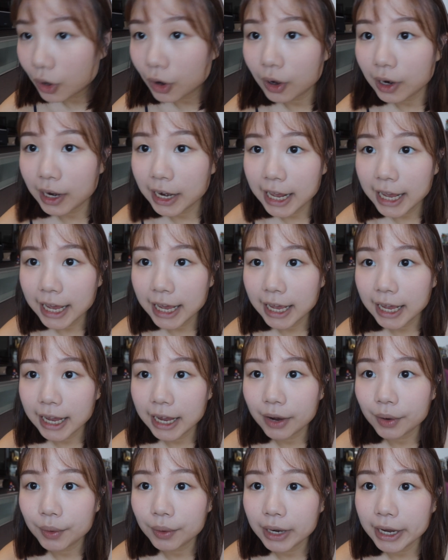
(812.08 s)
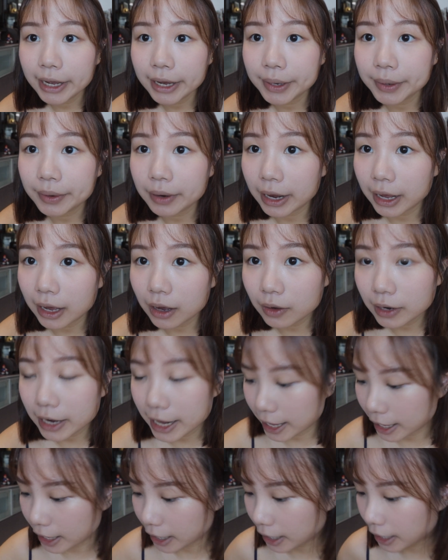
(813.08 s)
Ole, ole, ole,
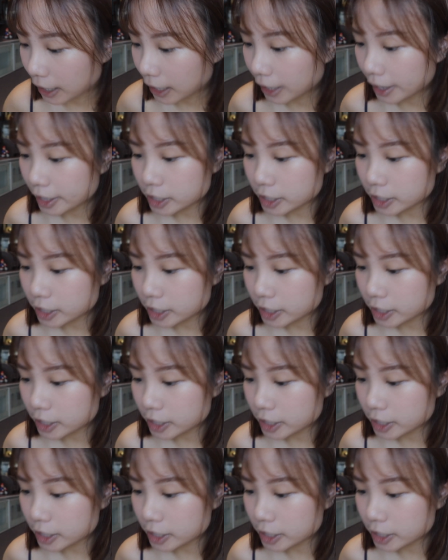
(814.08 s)
ole.